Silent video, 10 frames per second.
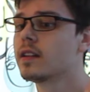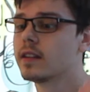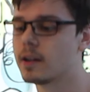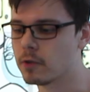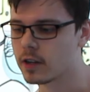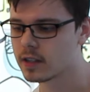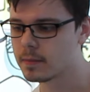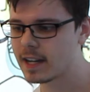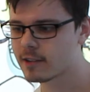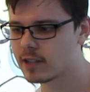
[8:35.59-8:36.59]
They work in the
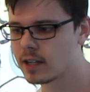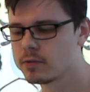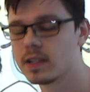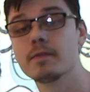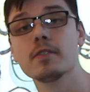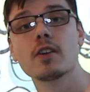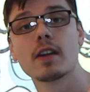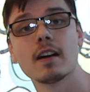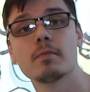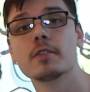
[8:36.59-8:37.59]
background if you don't
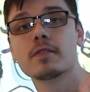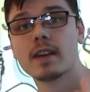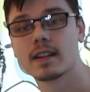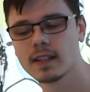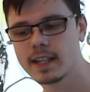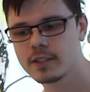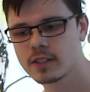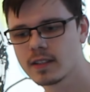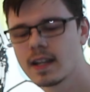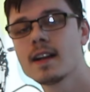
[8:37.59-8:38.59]
have much
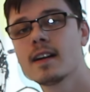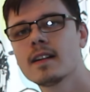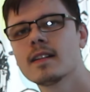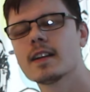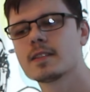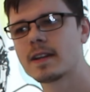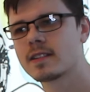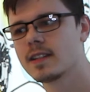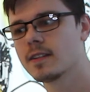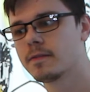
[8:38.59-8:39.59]
ventilation,
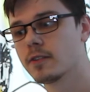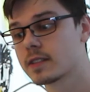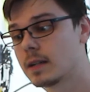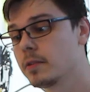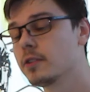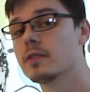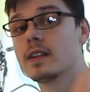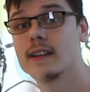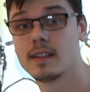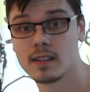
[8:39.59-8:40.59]
especially if, for example, you're
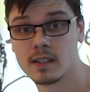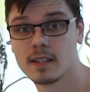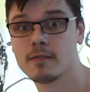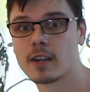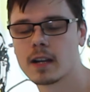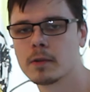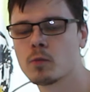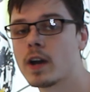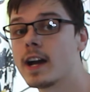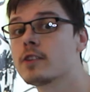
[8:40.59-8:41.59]
in an environment
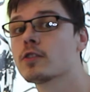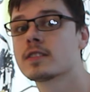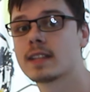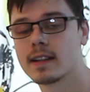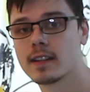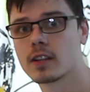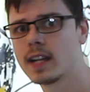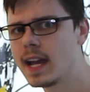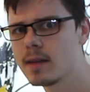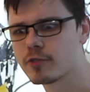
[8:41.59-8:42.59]
where you're sanding and
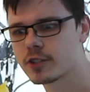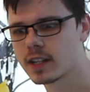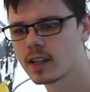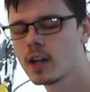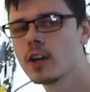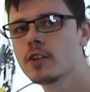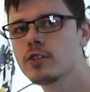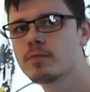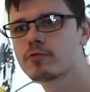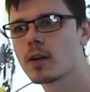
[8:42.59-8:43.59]
airbrushing,
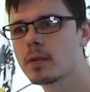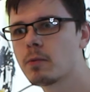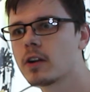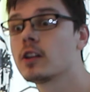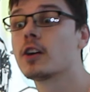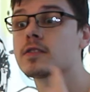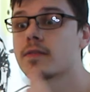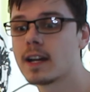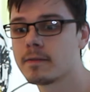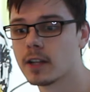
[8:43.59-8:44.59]
you probably want lots of
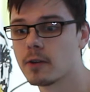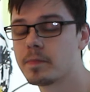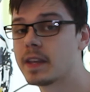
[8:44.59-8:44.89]
airflow.